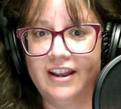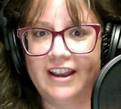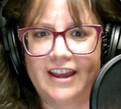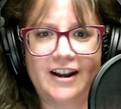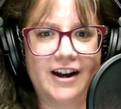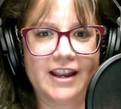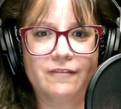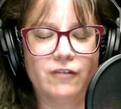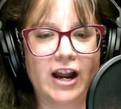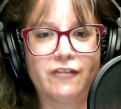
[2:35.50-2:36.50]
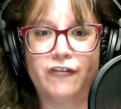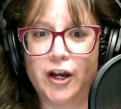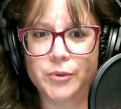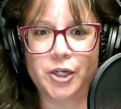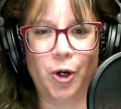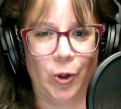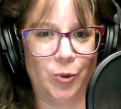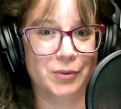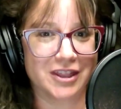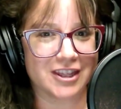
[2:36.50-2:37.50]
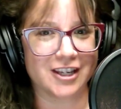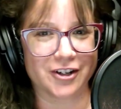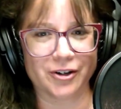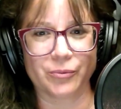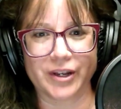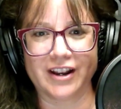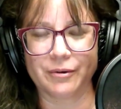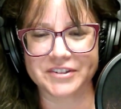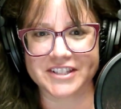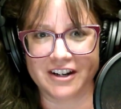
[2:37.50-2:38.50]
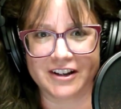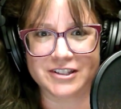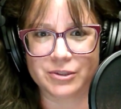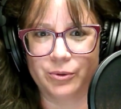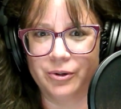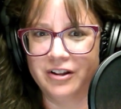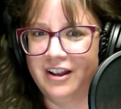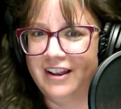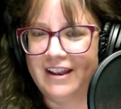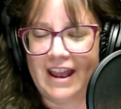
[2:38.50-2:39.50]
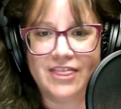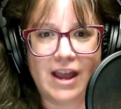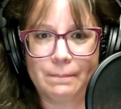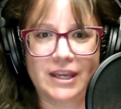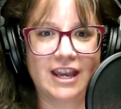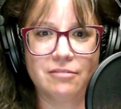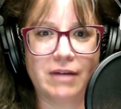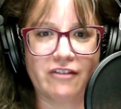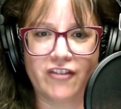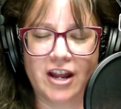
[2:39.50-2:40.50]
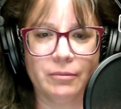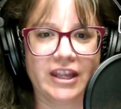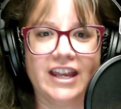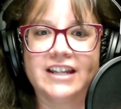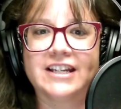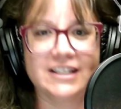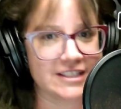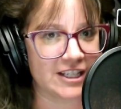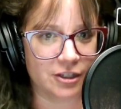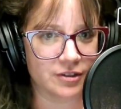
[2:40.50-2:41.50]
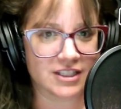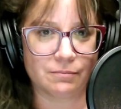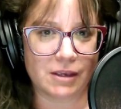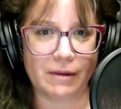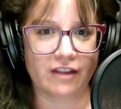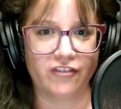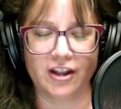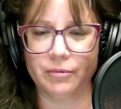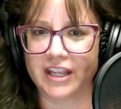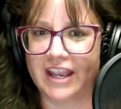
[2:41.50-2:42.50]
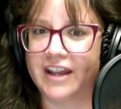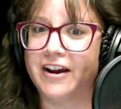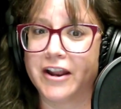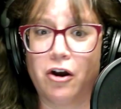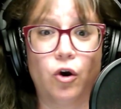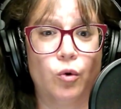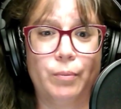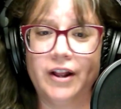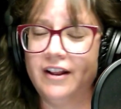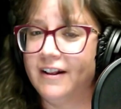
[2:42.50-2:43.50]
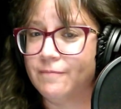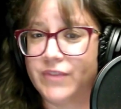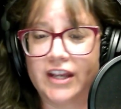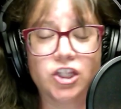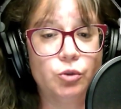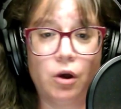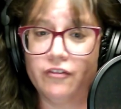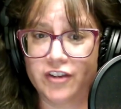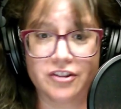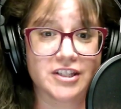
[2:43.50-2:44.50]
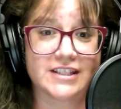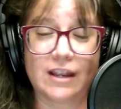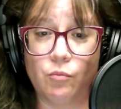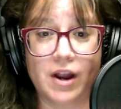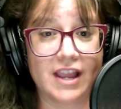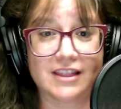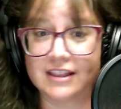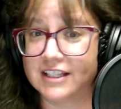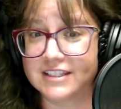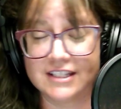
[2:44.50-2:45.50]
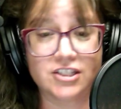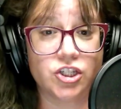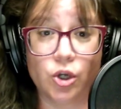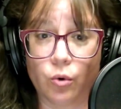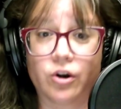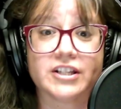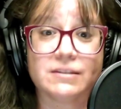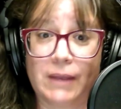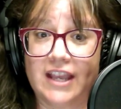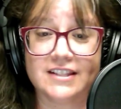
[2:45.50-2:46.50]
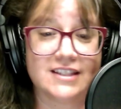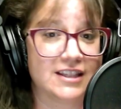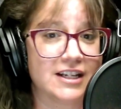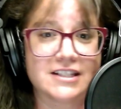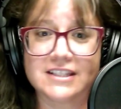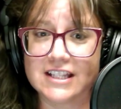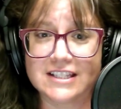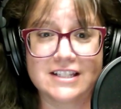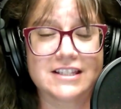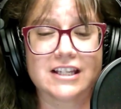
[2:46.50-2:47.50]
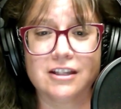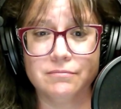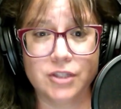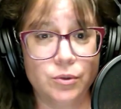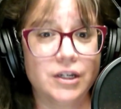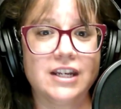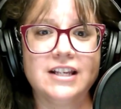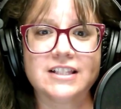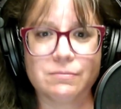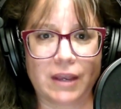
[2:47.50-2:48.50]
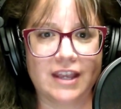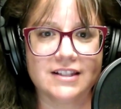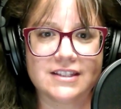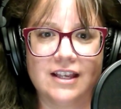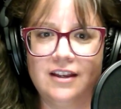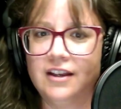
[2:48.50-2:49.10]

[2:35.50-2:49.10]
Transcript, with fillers: and I I found a home in theater when I was in high school and that became my family and continues to be my family and I hope that you all feel the same way that this is your space that this this is the community space